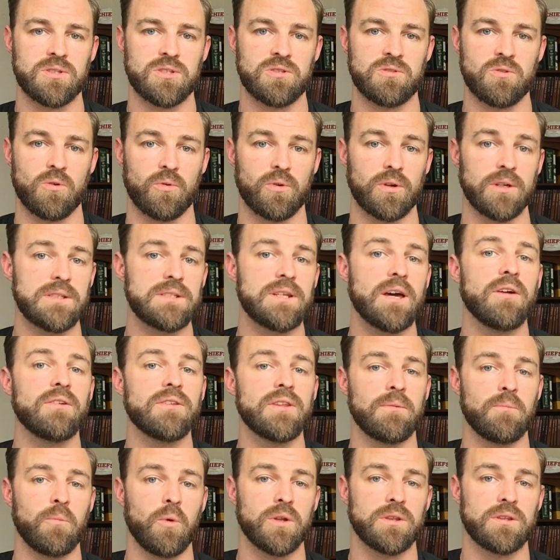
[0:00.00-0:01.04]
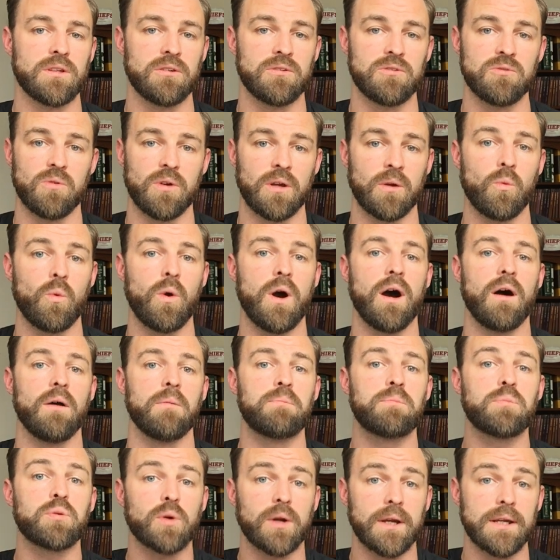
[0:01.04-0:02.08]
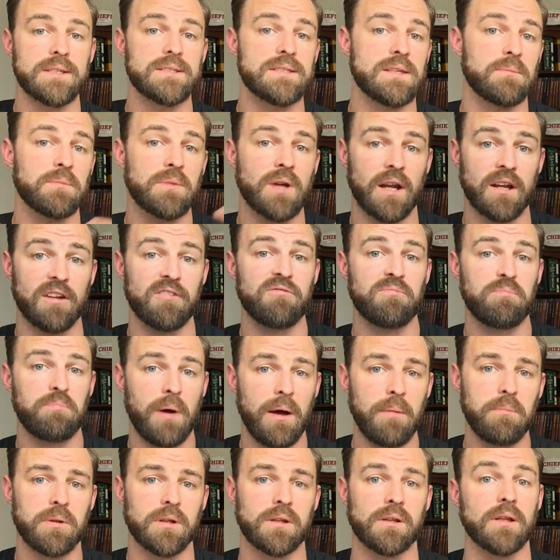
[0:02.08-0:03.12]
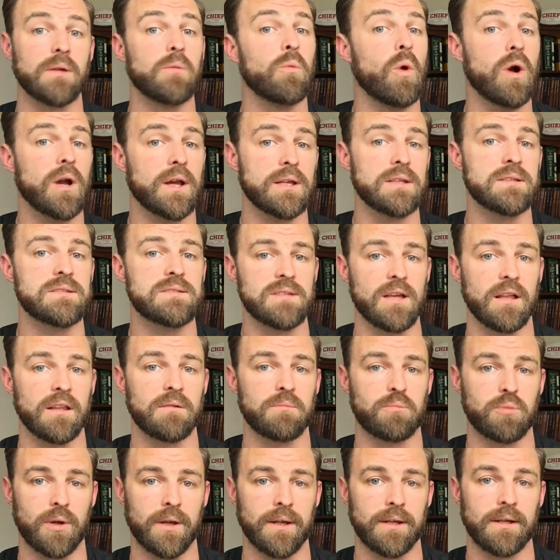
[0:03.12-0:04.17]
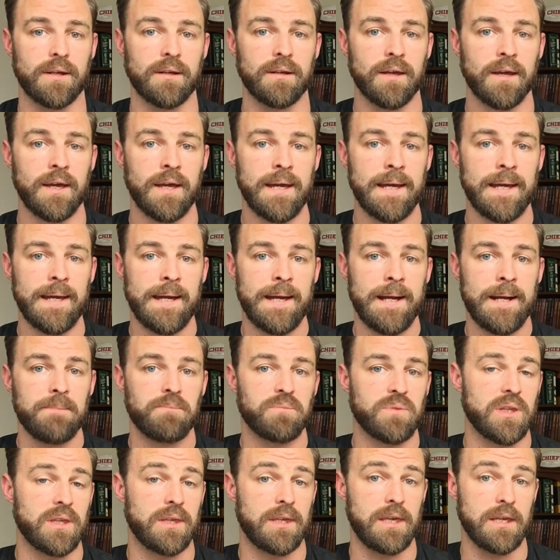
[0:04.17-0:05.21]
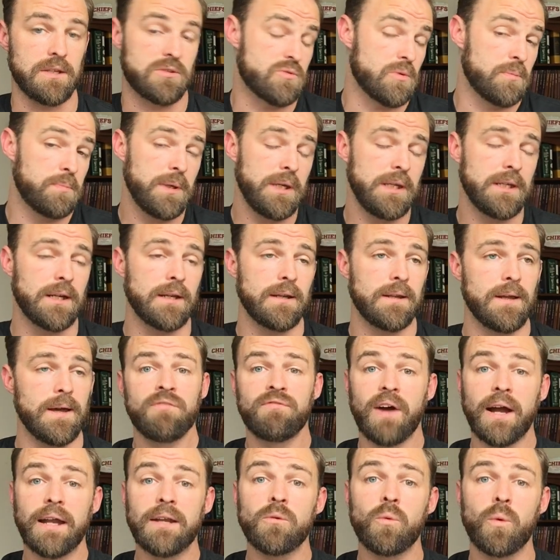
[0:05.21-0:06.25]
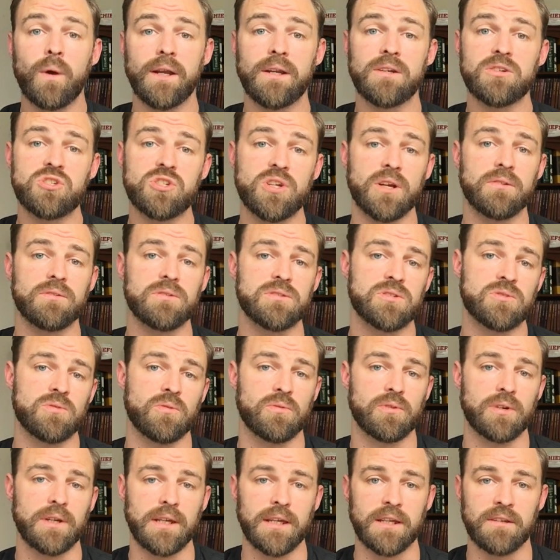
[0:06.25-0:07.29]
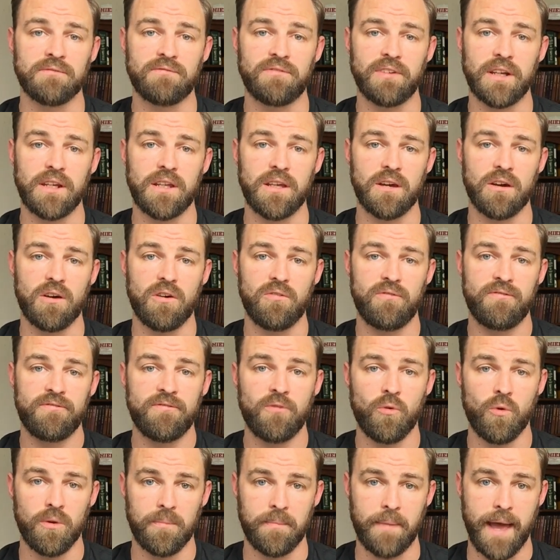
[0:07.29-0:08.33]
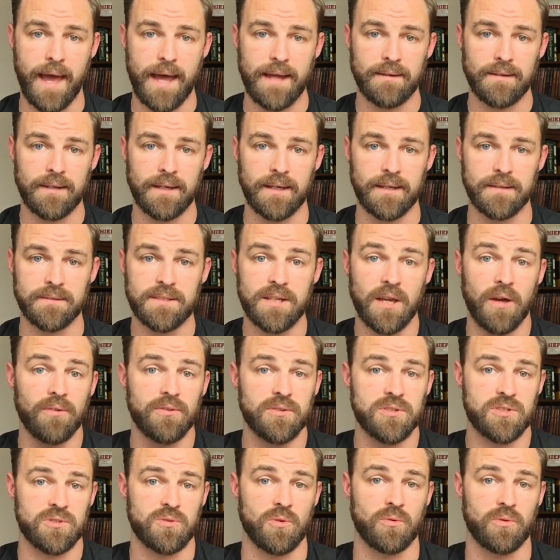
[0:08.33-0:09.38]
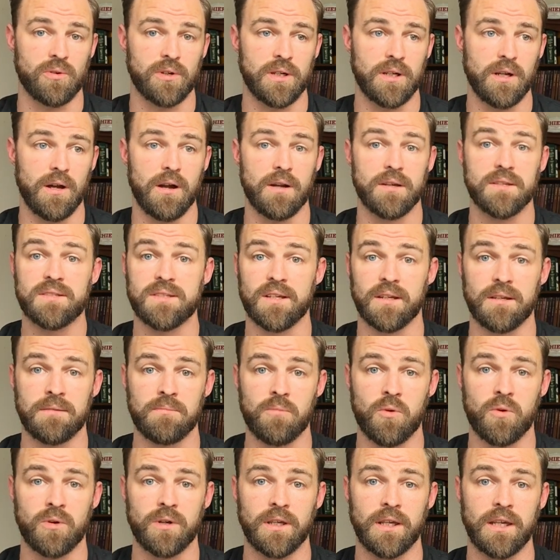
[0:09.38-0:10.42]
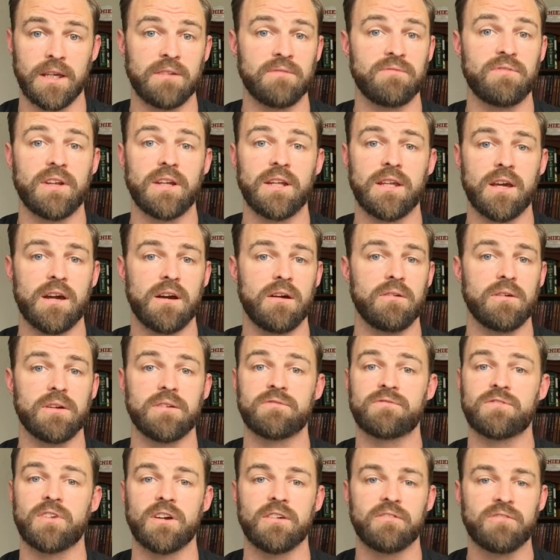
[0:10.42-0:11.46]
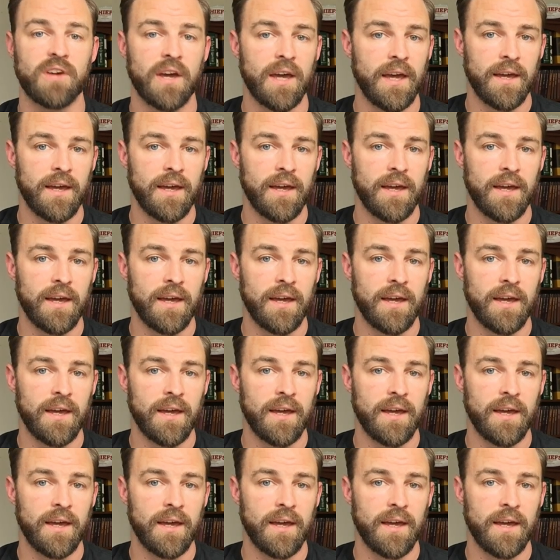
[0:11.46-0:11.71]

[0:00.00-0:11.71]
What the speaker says: story. Tell them what they're doing well. Praise them kind of publicly. What gets celebrated gets repeated. Find a way to share the story in video format and tell the story on a Sunday morning in video in front of